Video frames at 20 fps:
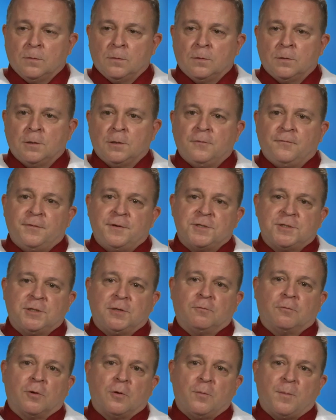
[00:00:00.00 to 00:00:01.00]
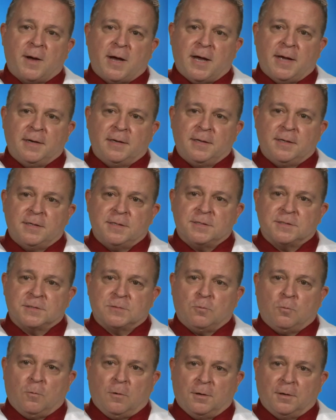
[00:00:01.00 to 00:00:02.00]
The Da Vinci robot is
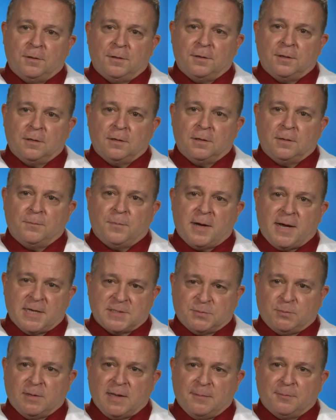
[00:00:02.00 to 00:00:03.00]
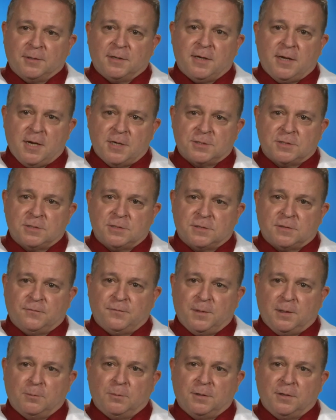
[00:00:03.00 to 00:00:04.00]
one of the possible applications of
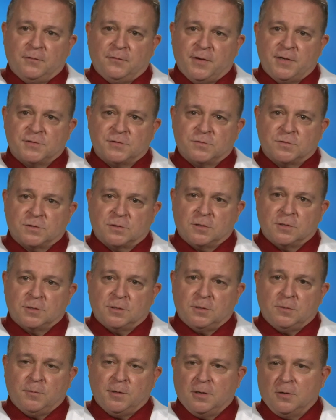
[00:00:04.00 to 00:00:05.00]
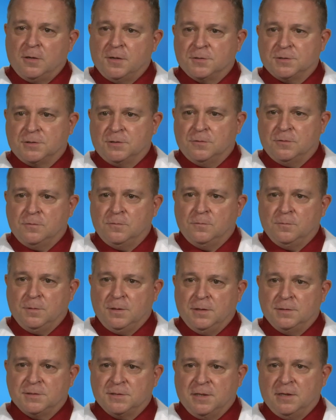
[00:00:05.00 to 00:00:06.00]
minimally invasive surgery. We can also,
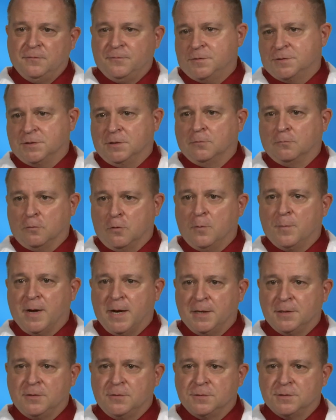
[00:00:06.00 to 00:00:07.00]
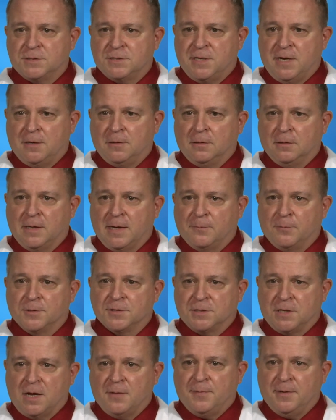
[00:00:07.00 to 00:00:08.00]
instead of using the robot, use standard
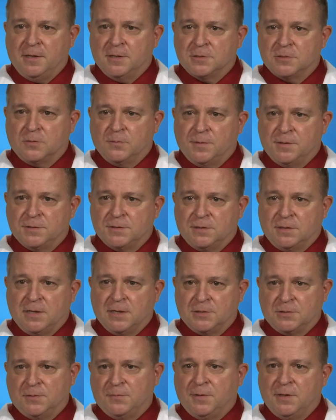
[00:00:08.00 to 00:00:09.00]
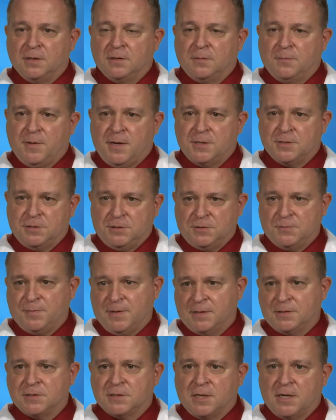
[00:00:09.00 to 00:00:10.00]
laparoscopic instruments and actually be at the patient's
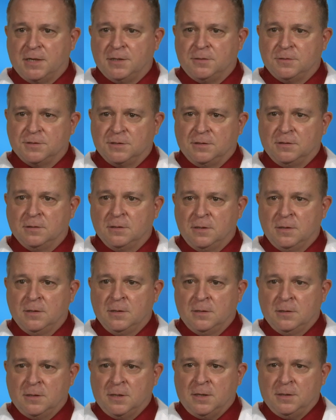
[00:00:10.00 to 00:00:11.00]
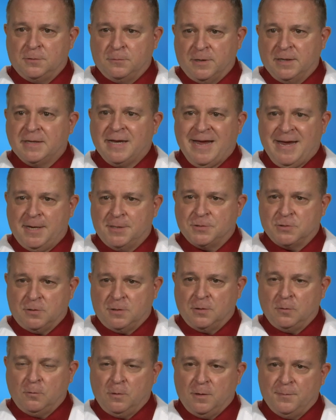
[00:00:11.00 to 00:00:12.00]
bedside using uh, direct
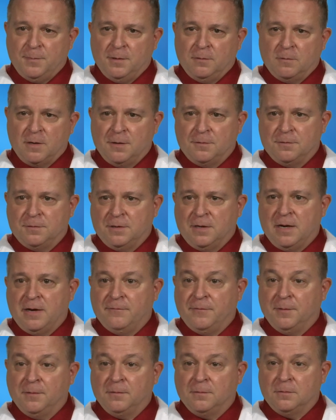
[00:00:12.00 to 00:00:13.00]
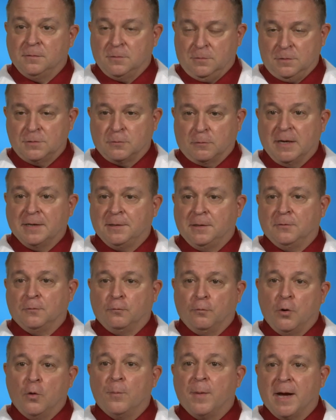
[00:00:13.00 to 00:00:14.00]
hands-on equipment rather than having directing the
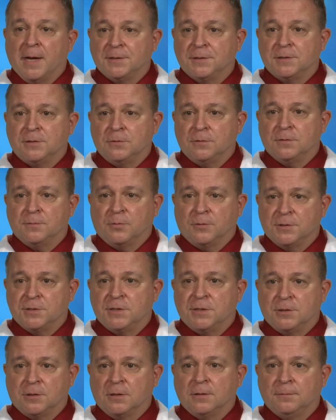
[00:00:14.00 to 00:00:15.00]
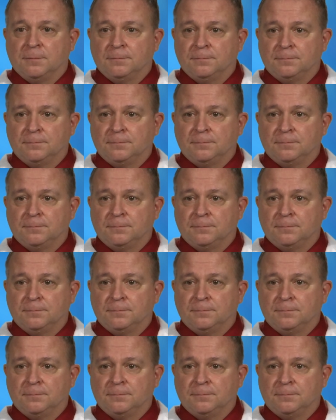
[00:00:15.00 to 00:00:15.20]
robot to do the procedure.